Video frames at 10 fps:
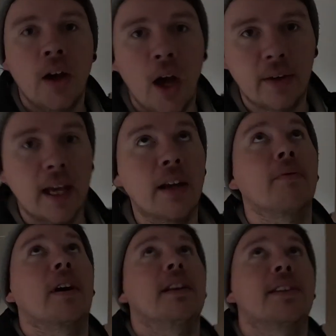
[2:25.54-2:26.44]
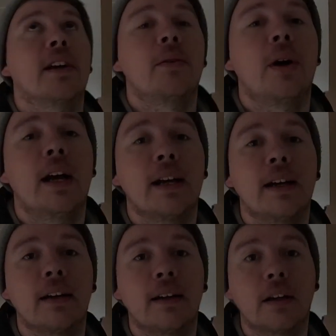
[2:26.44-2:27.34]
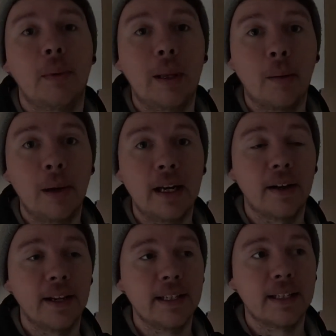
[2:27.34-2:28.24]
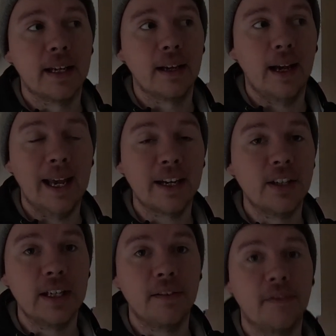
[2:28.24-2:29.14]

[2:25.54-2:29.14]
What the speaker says: Okay, right, so I'm gonna be completely honest, I actually did